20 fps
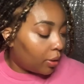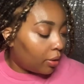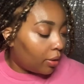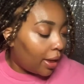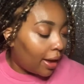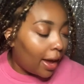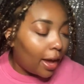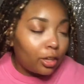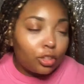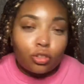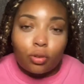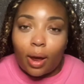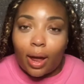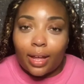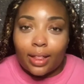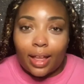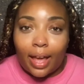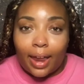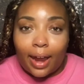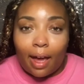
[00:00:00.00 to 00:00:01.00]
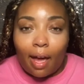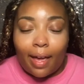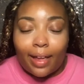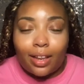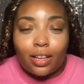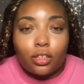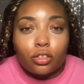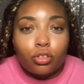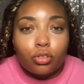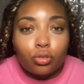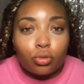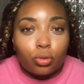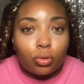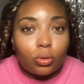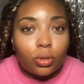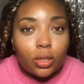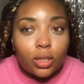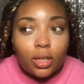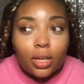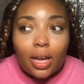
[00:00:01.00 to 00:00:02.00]
Like I tried that in the
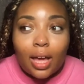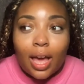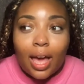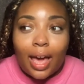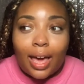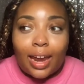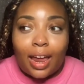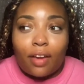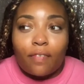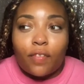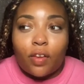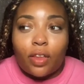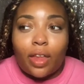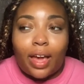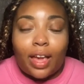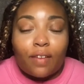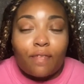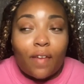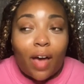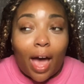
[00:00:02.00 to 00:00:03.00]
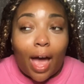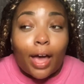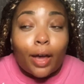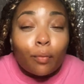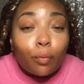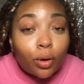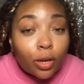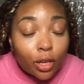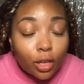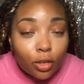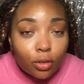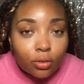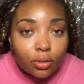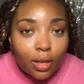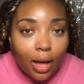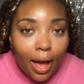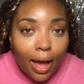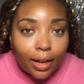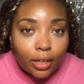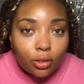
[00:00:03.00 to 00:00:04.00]
store and I felt like if I would have used the
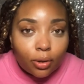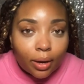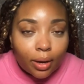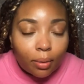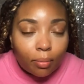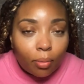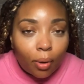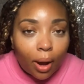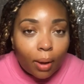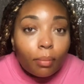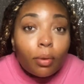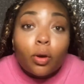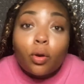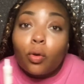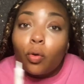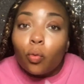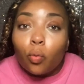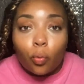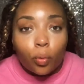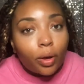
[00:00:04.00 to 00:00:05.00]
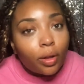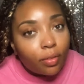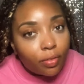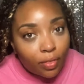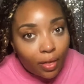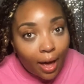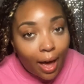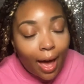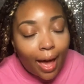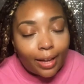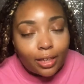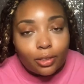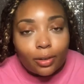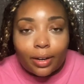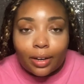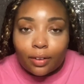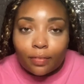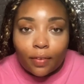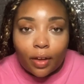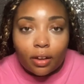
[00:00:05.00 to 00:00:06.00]
hydrating primer with the
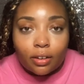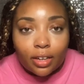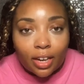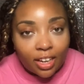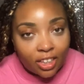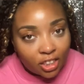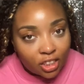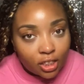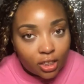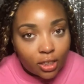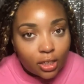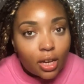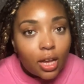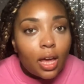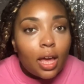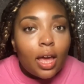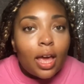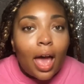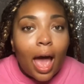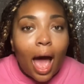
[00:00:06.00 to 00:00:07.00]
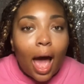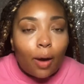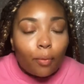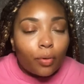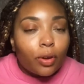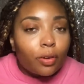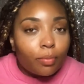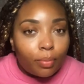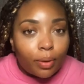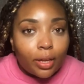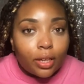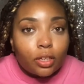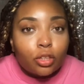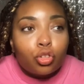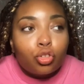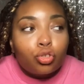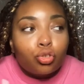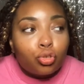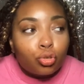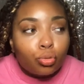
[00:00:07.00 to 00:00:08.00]
hydrating foundation, I would have been
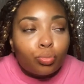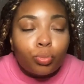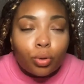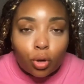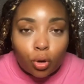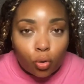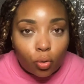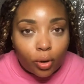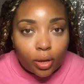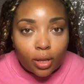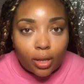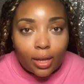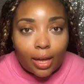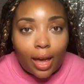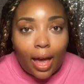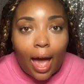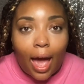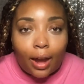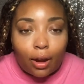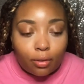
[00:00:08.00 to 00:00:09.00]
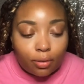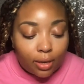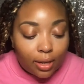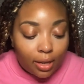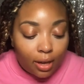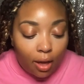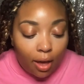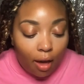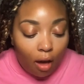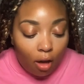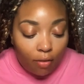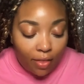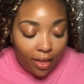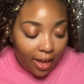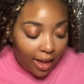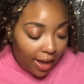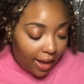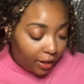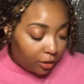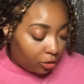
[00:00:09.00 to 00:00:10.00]
super oily. I don't need all that
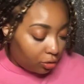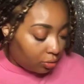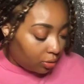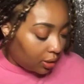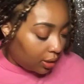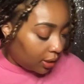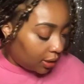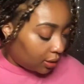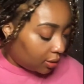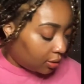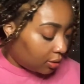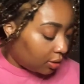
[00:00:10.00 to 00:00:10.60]
extraness.